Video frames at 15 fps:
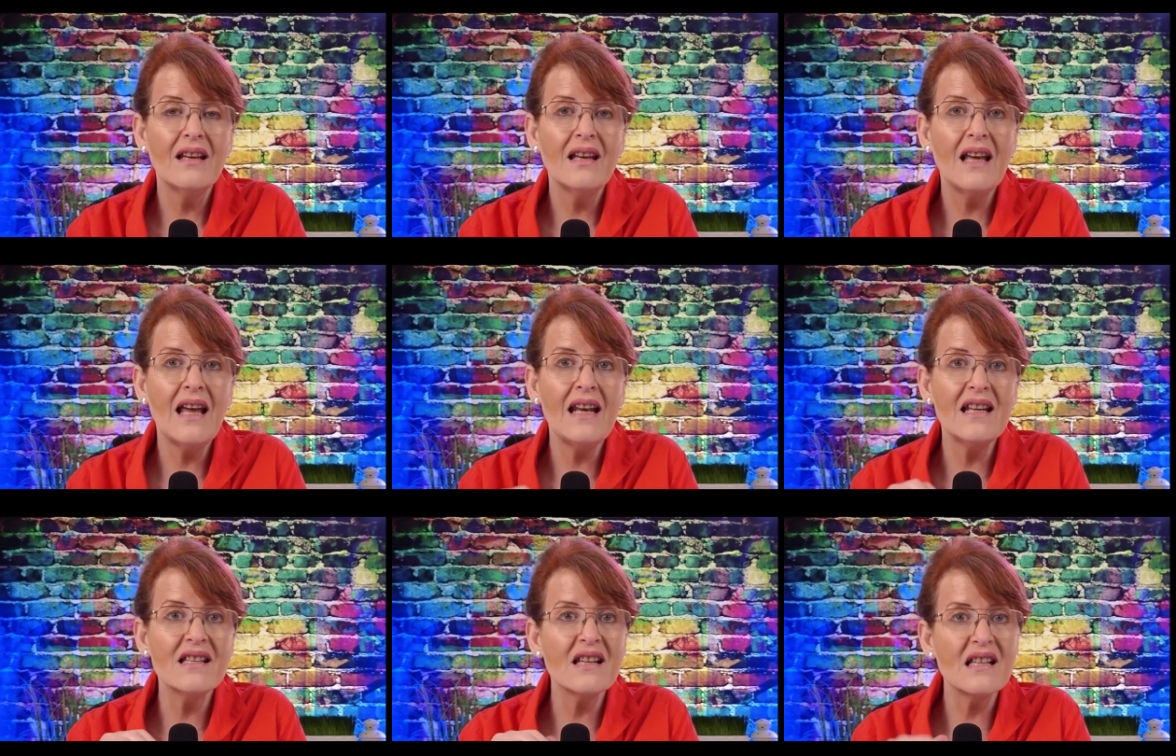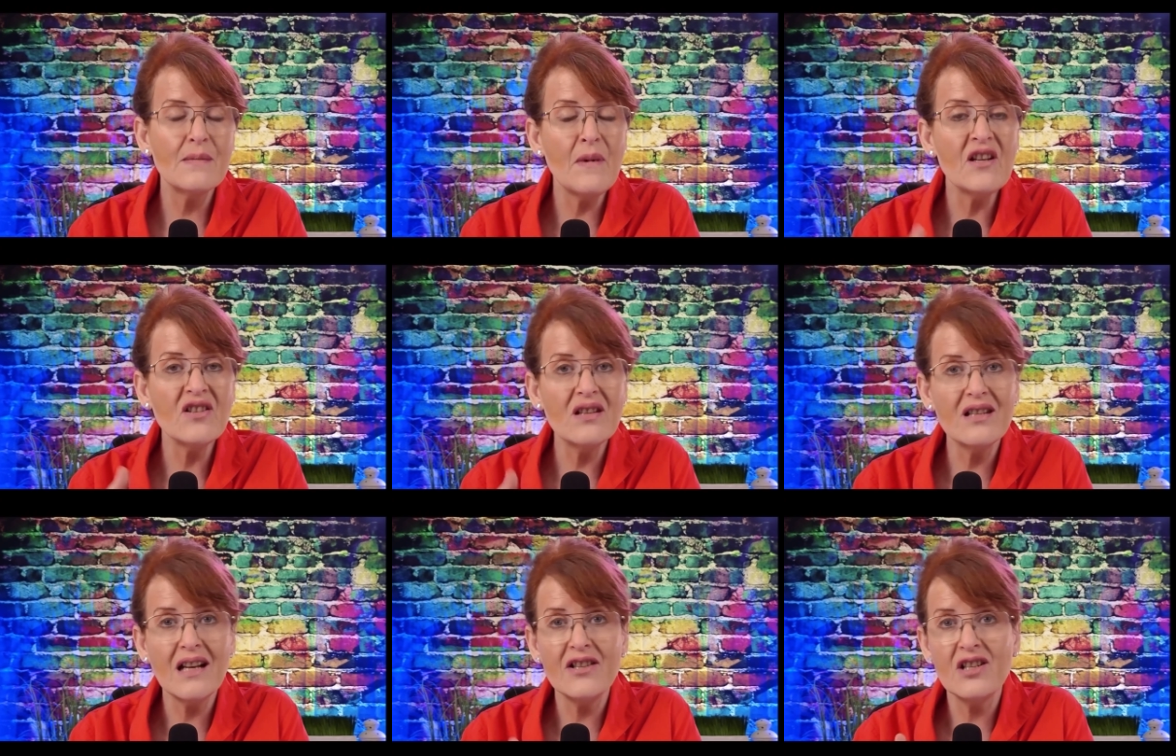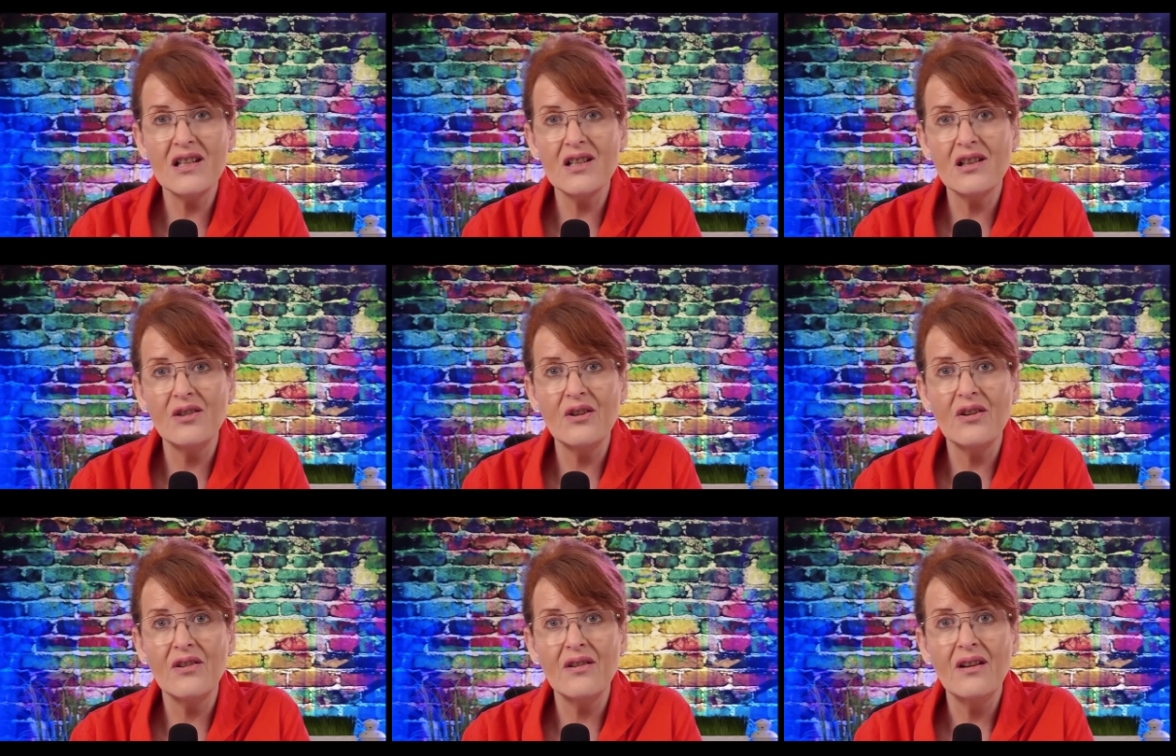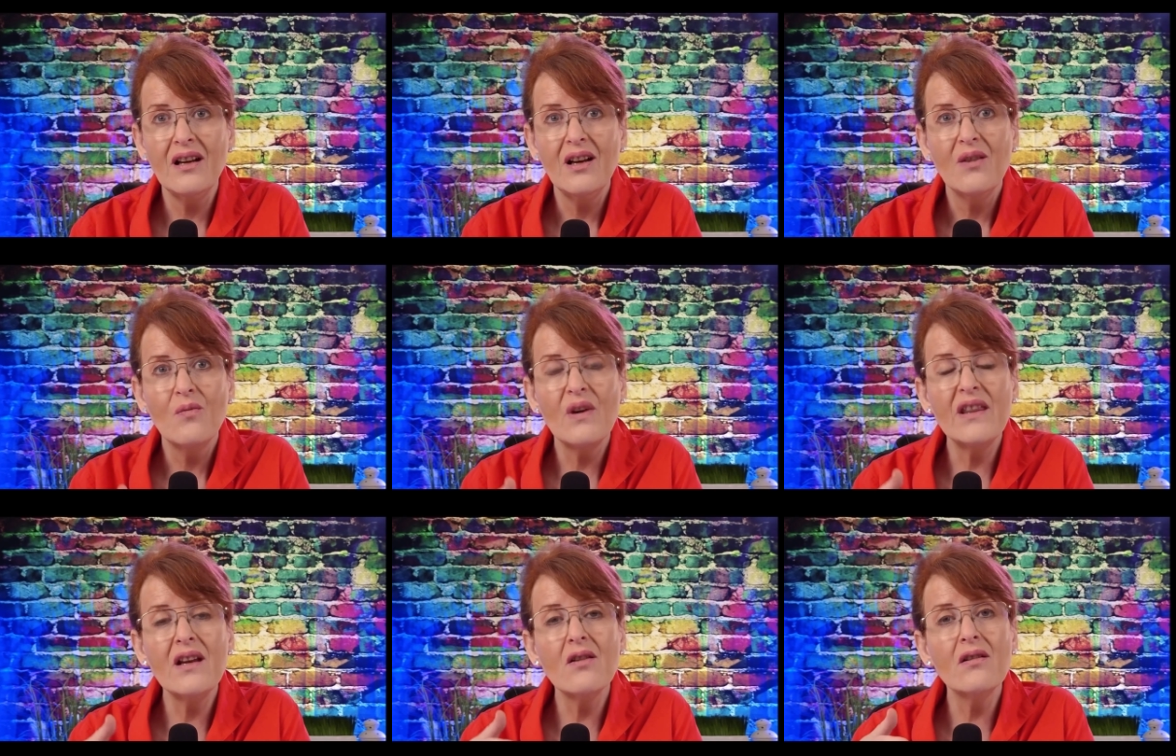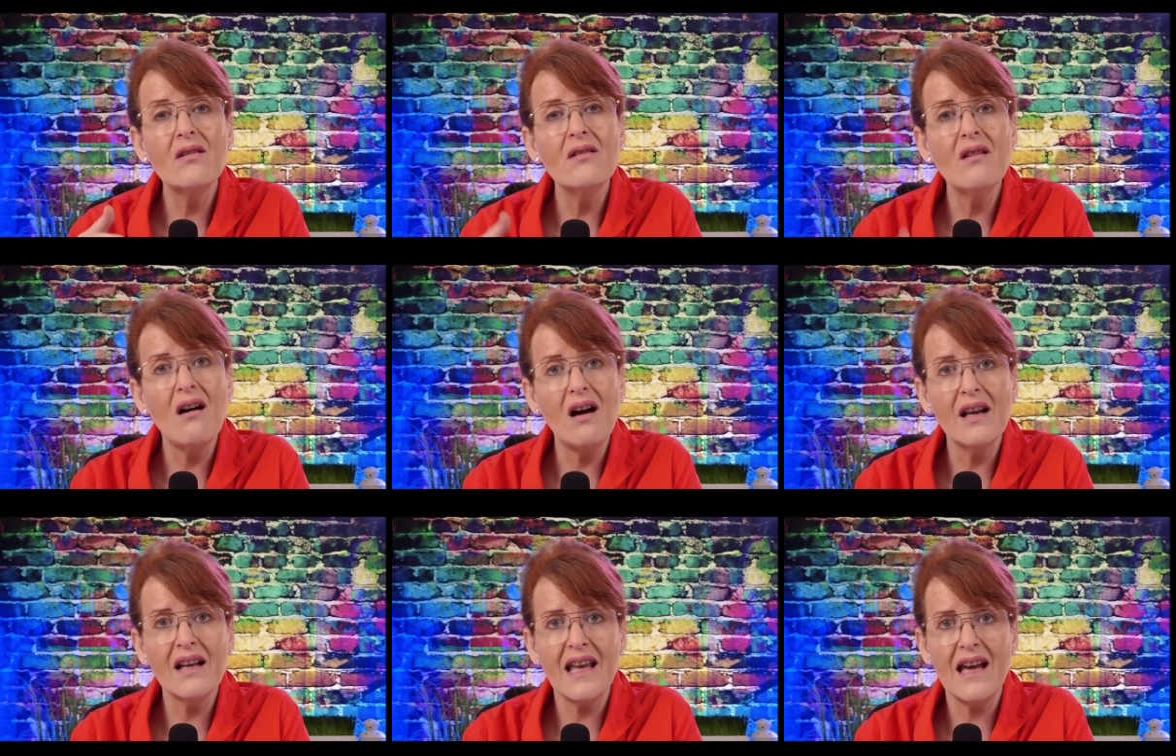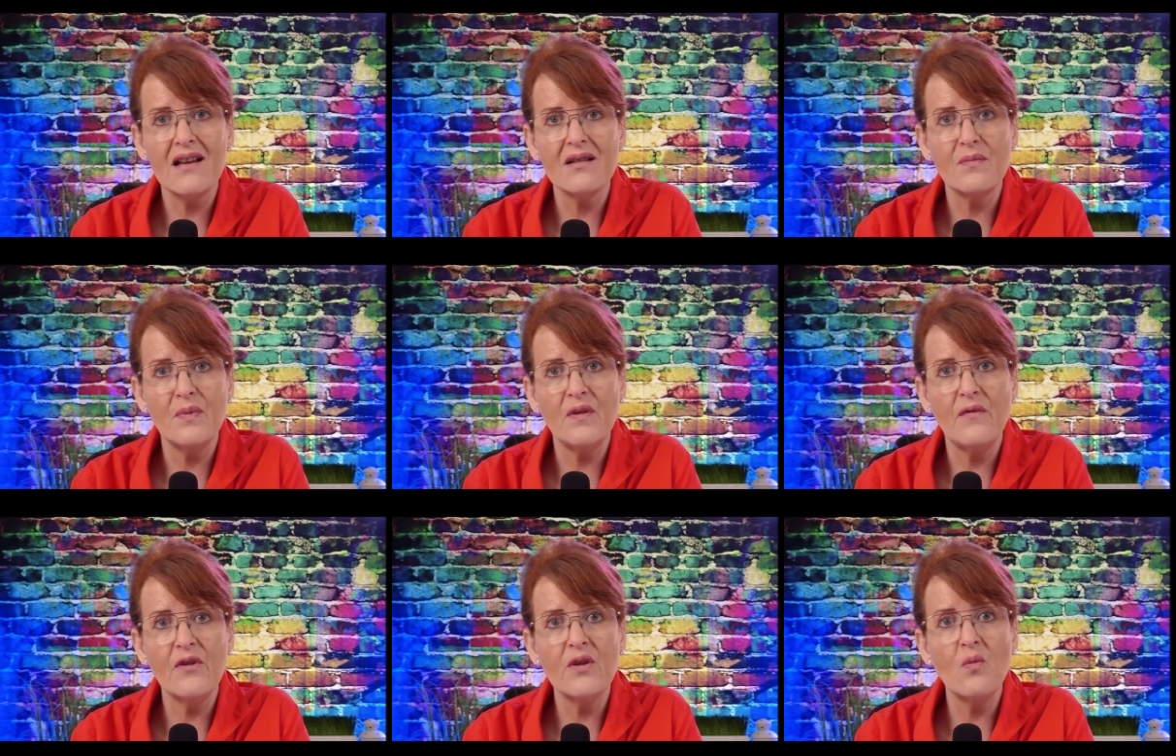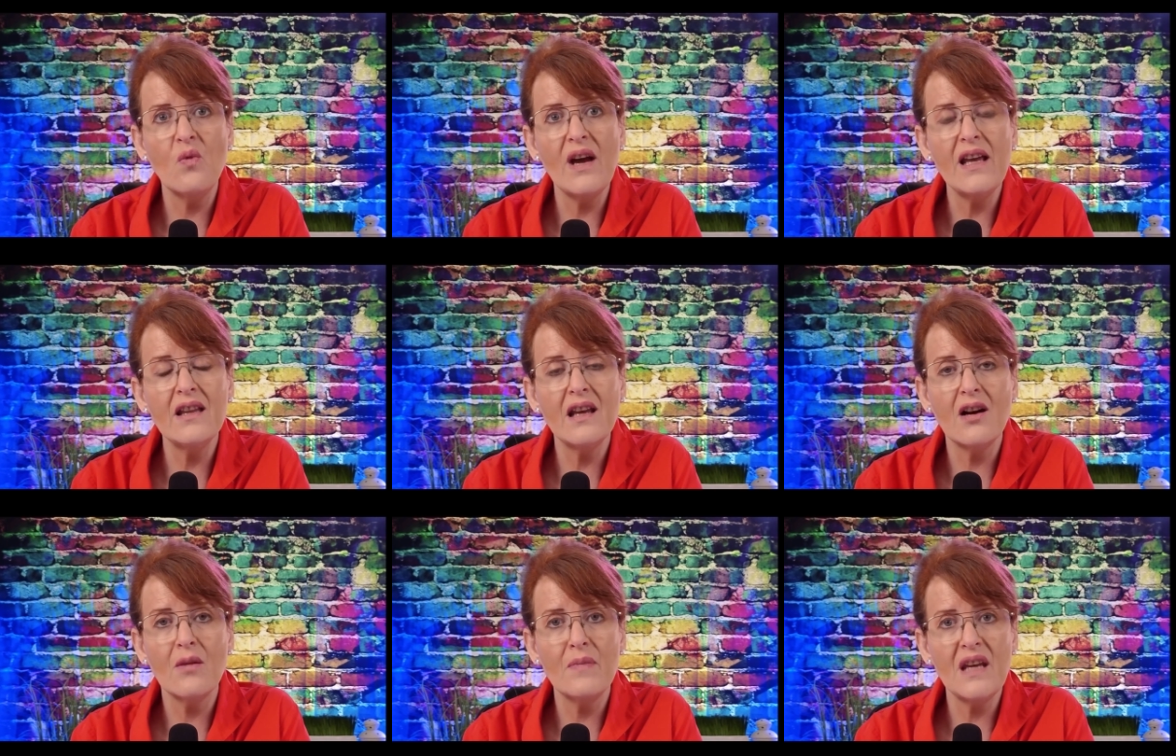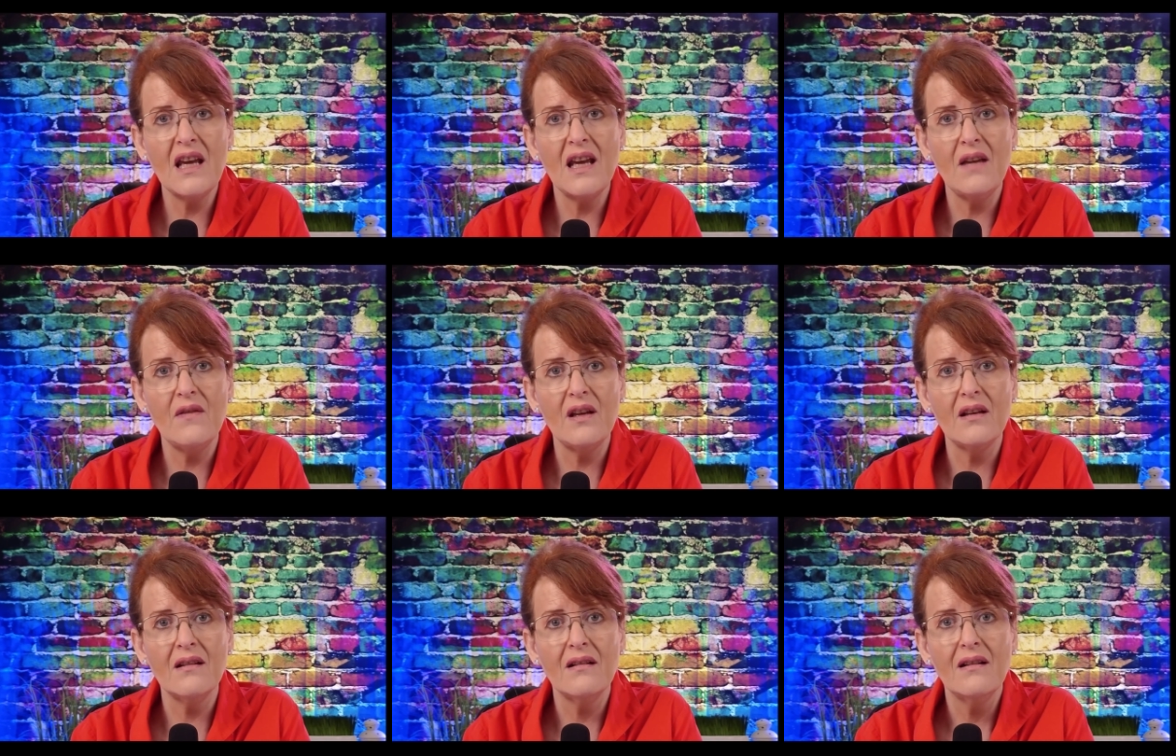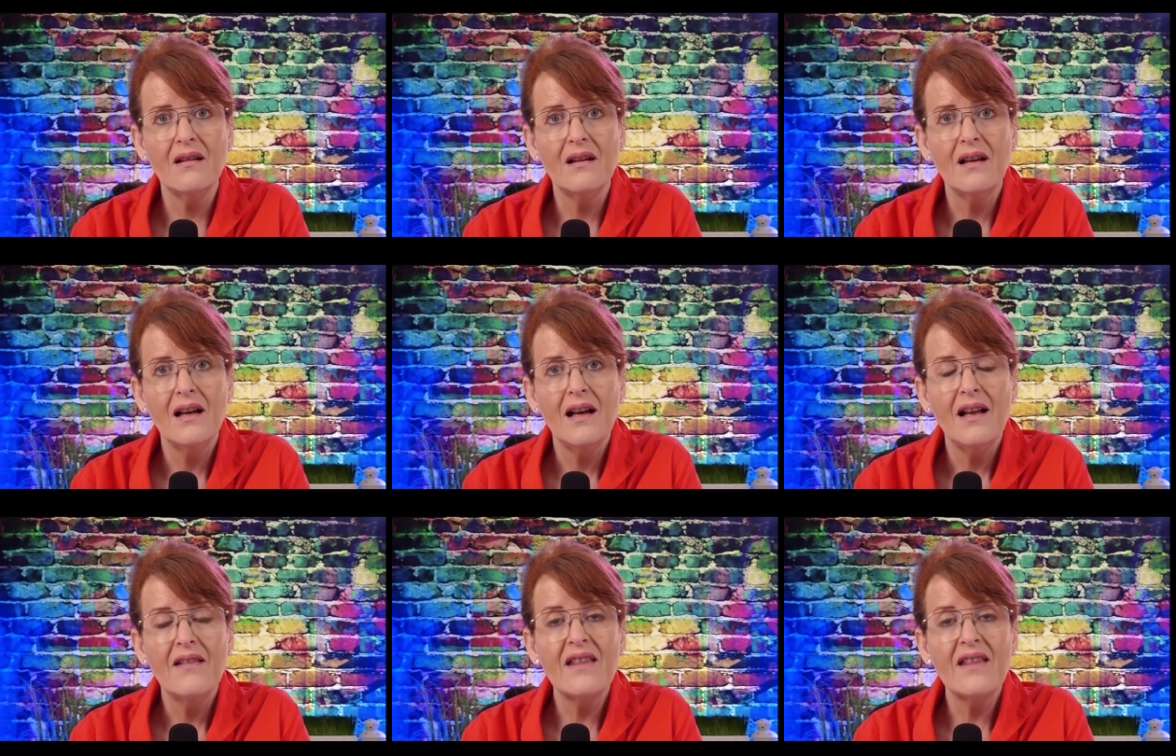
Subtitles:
And it's especially touching to learn when they are not accountable for the way they are behaving,